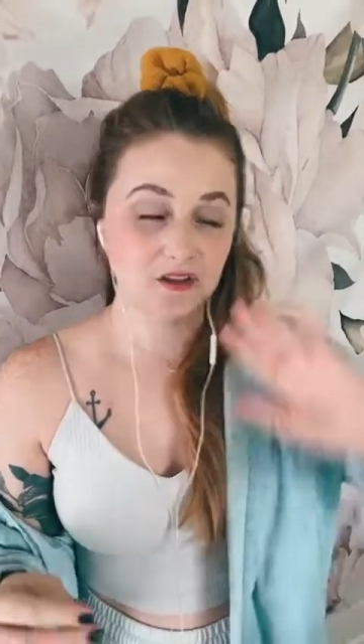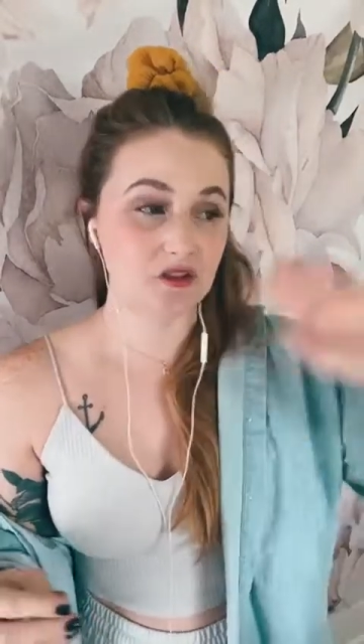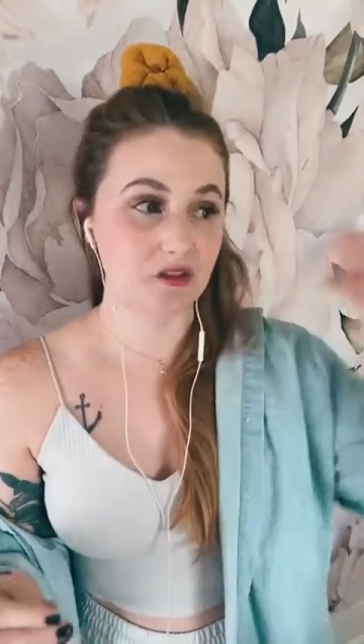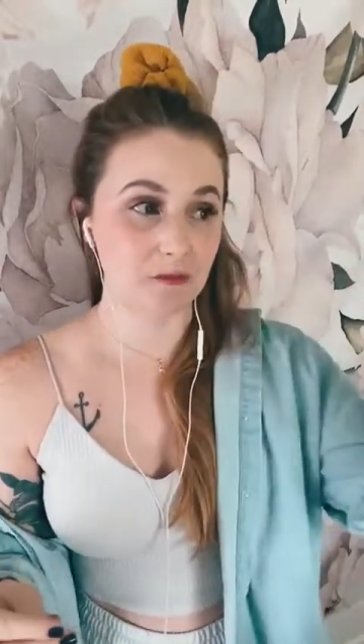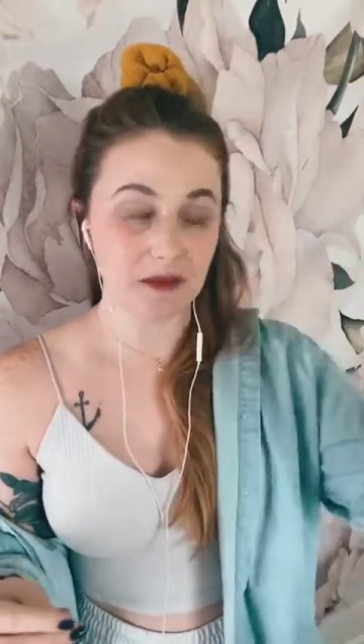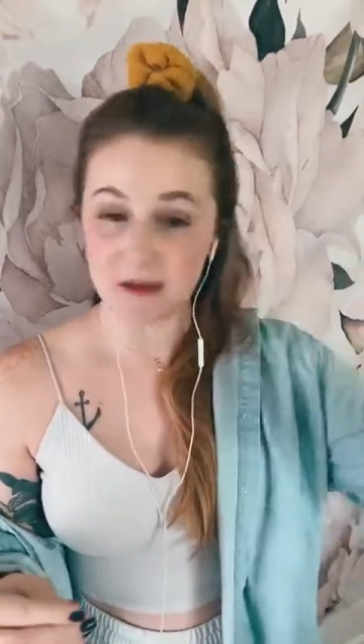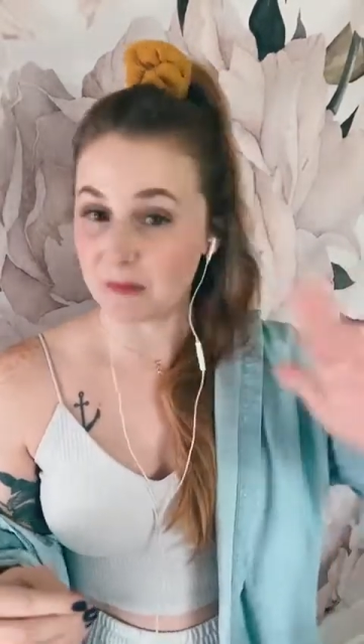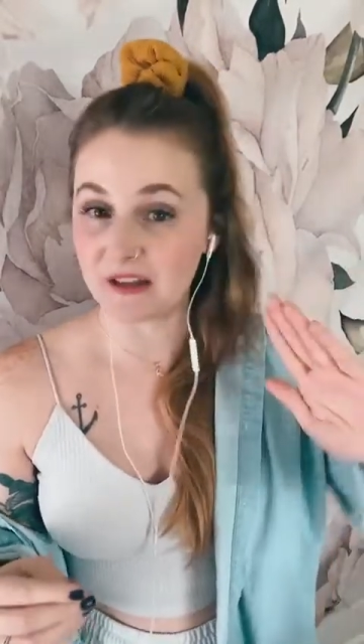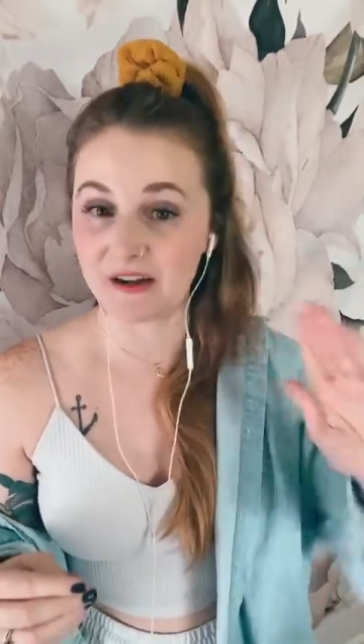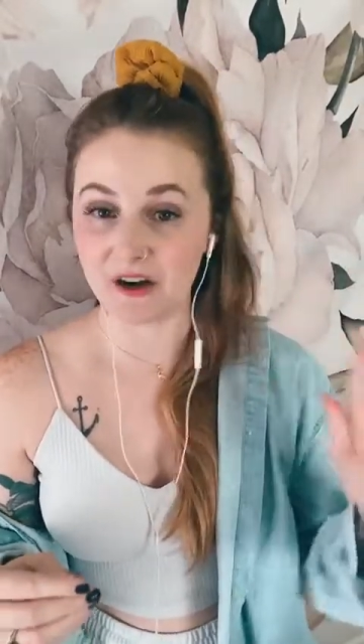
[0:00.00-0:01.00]
to the
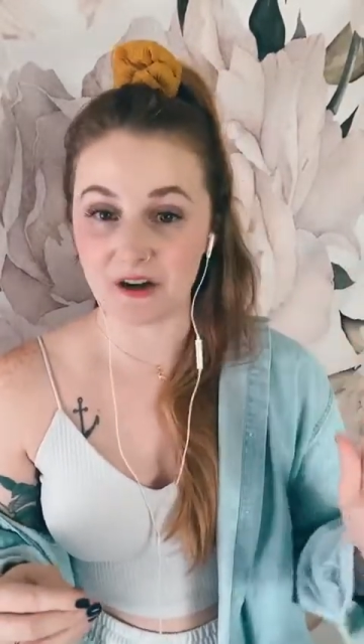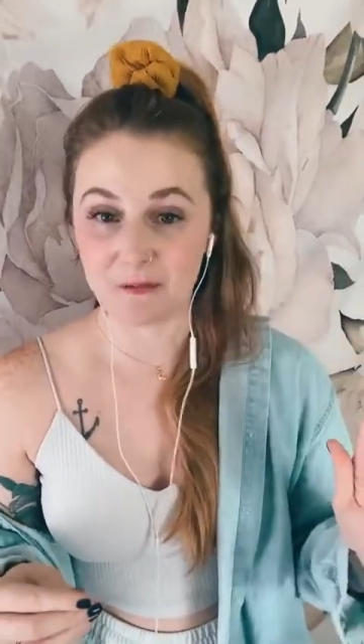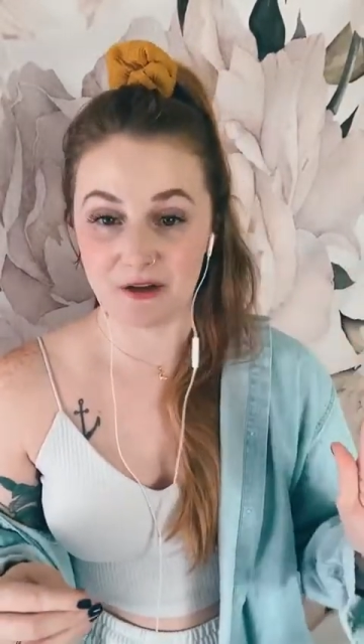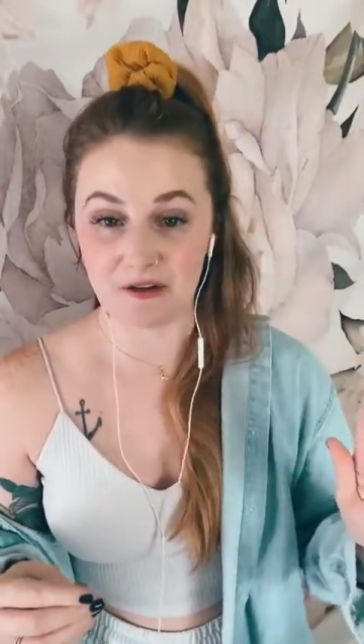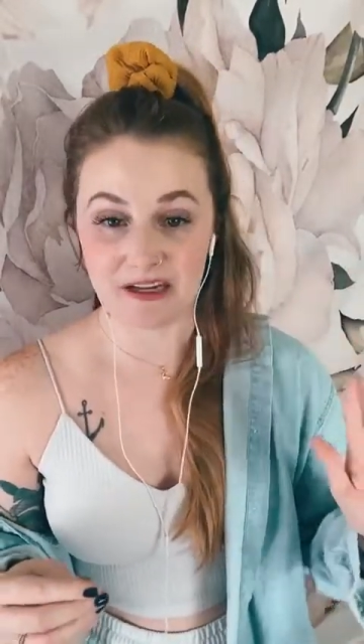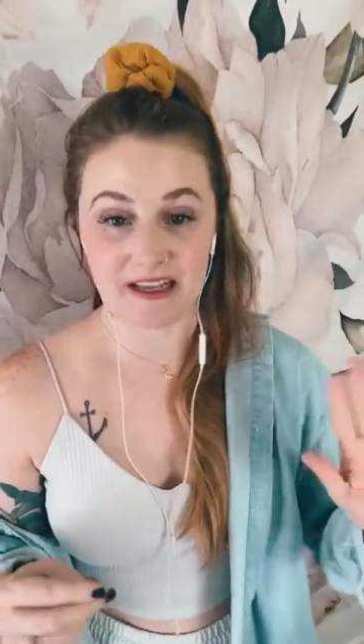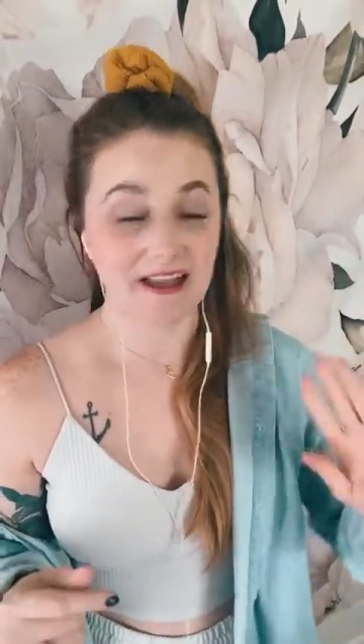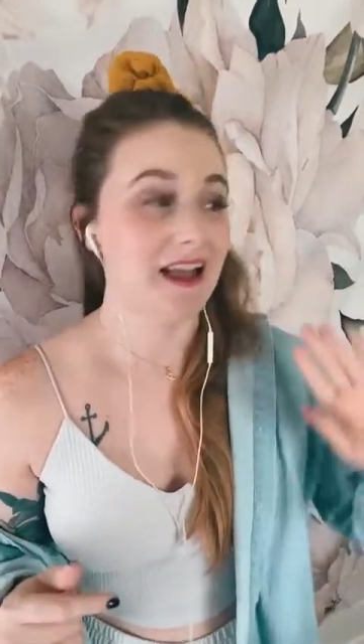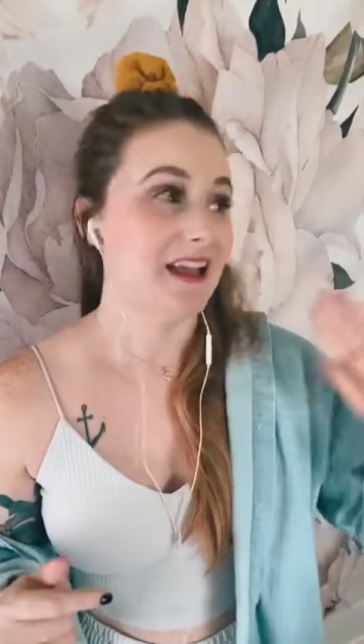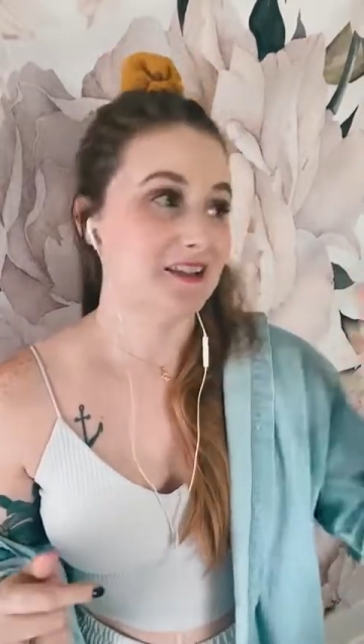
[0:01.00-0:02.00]
people in our
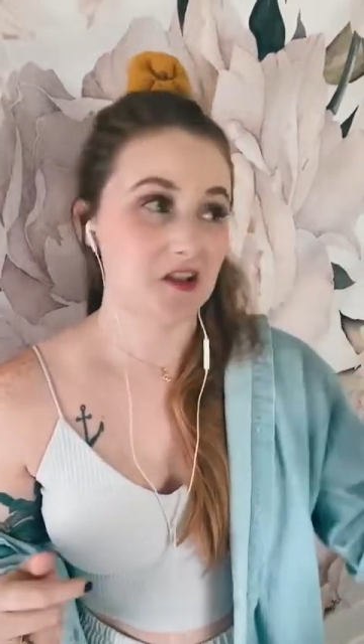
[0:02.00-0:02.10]
community,